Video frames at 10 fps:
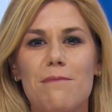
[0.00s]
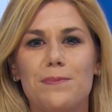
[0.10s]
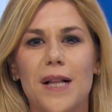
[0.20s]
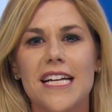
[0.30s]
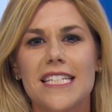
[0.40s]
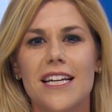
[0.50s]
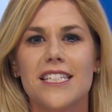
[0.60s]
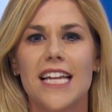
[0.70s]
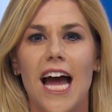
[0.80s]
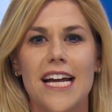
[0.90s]
up, plus
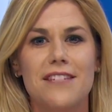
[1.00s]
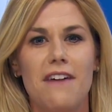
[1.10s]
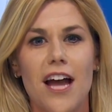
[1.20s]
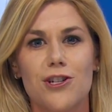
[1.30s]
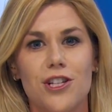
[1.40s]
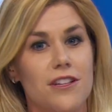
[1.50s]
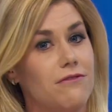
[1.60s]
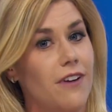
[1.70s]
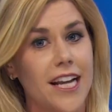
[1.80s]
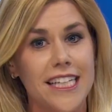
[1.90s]
size fashion that
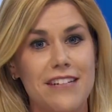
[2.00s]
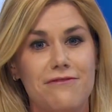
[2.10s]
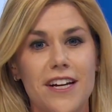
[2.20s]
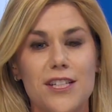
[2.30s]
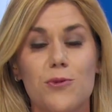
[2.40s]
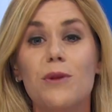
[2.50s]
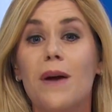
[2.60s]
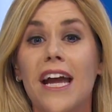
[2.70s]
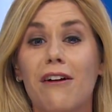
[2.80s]
finally fits when Bay